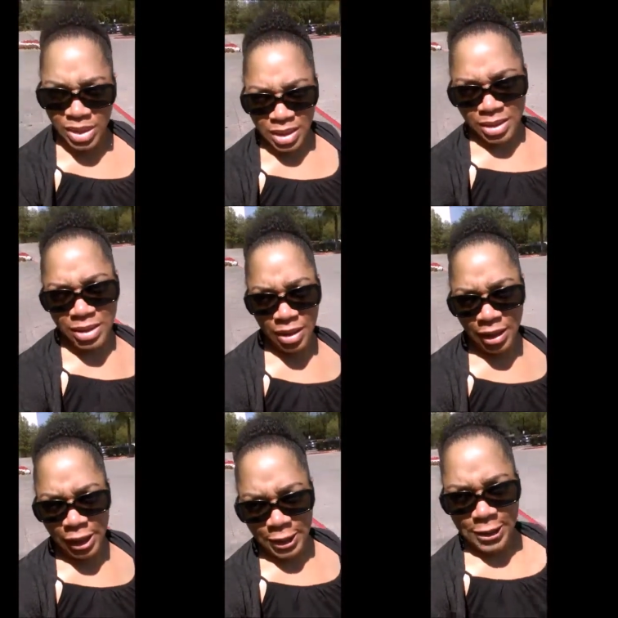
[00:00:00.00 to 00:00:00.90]
what sickle
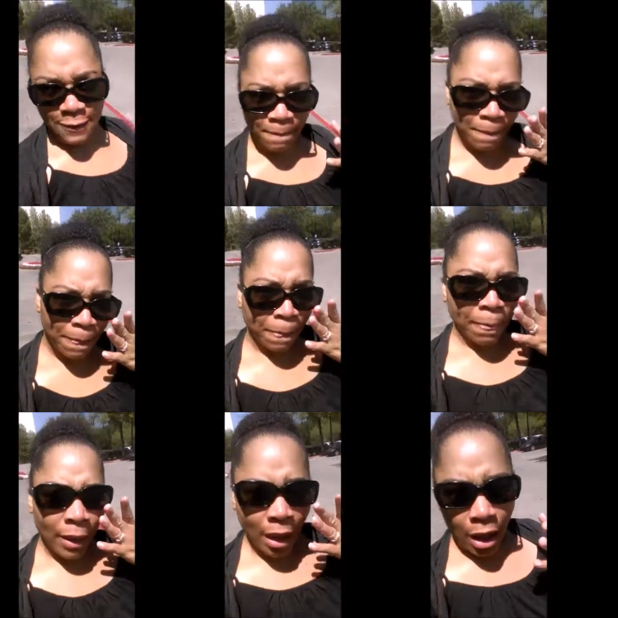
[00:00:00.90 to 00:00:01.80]
cell is,
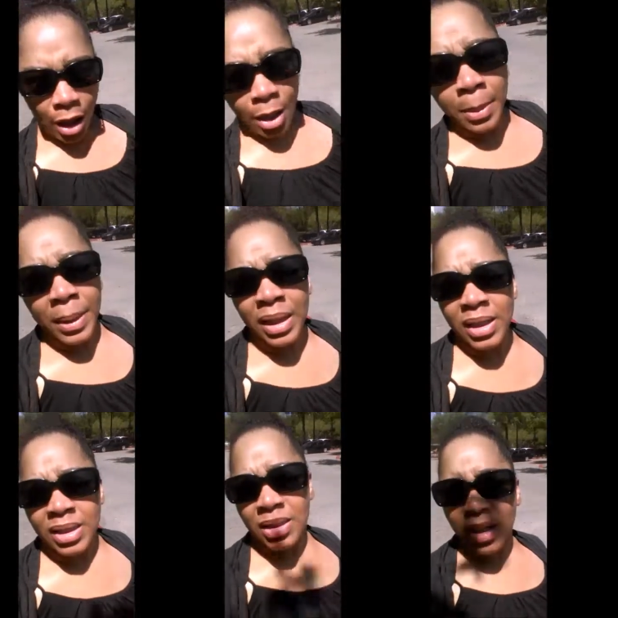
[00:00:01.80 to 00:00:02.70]
it
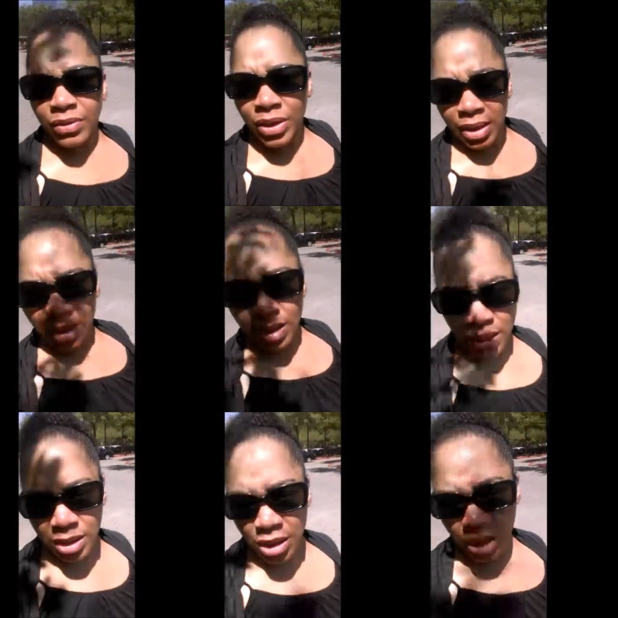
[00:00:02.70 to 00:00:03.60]
is definitely a
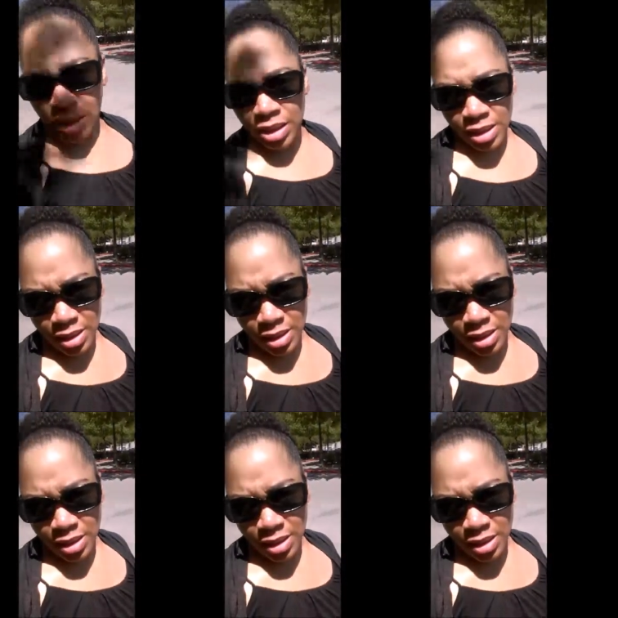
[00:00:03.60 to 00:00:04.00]
condition, a